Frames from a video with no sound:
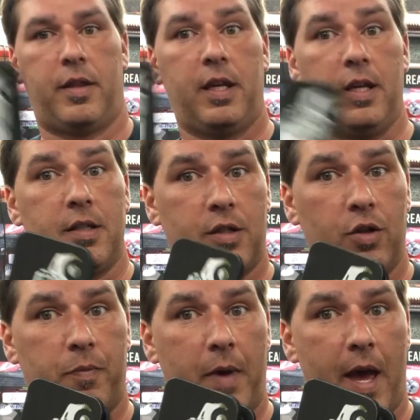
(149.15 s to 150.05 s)
These
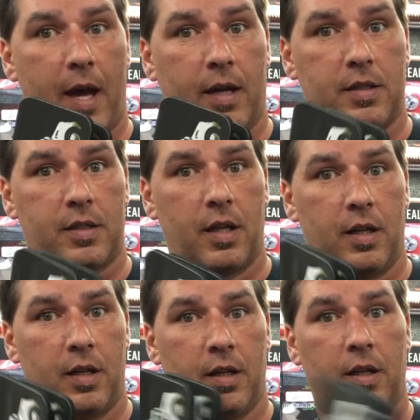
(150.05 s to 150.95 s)
2 packs
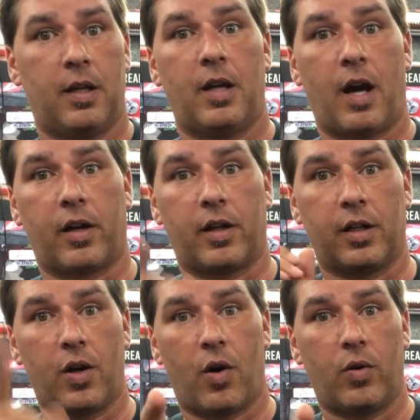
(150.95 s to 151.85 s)
are going
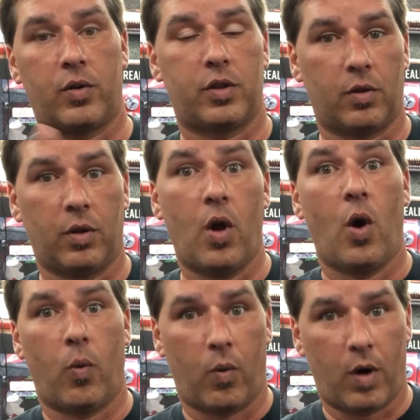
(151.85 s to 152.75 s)
to go to
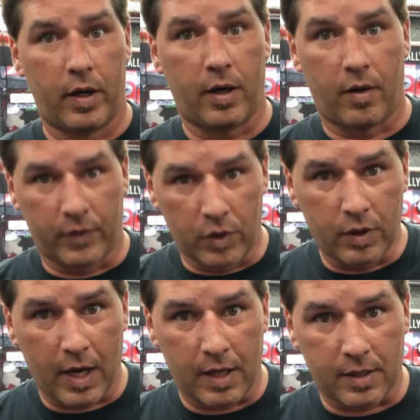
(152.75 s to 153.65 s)
one of you
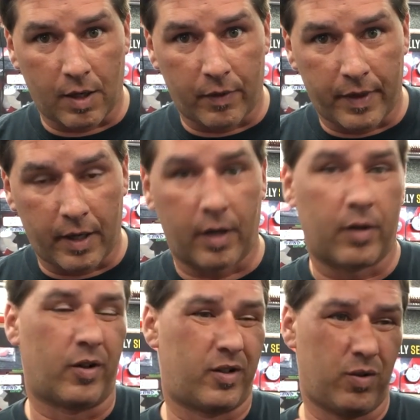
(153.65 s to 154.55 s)
guys out there,
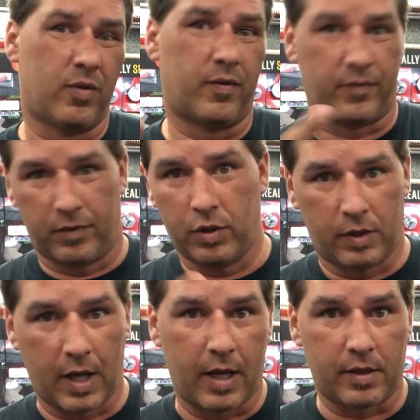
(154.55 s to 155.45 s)
or 2 of you
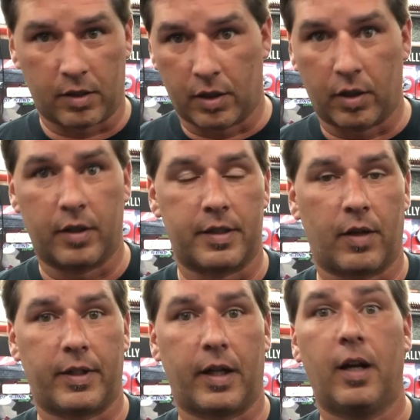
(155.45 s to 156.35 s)
guys or girls
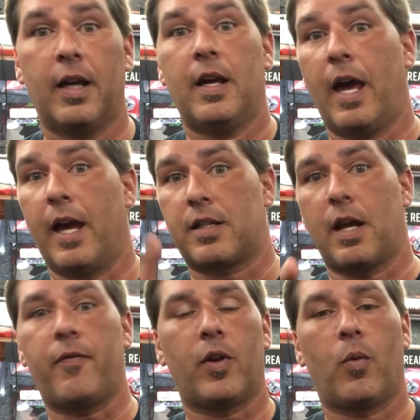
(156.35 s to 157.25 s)
out there,
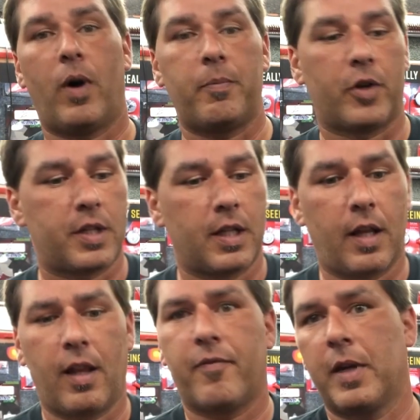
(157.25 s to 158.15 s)
except for the one person
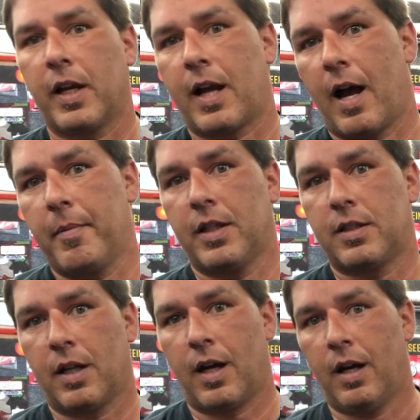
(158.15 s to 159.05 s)
that left me a comment